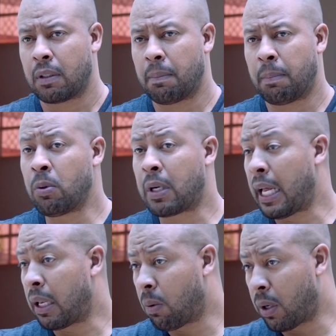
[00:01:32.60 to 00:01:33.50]
blue
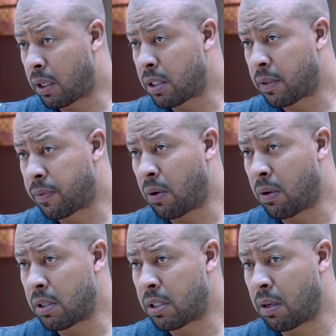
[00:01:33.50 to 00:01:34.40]
collar workers, of
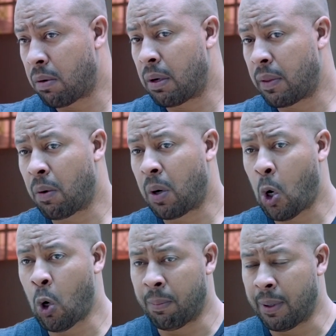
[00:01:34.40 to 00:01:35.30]
course. There were
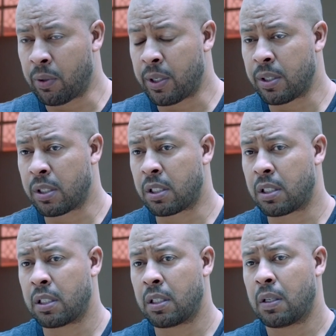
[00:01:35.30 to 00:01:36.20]
homeowners,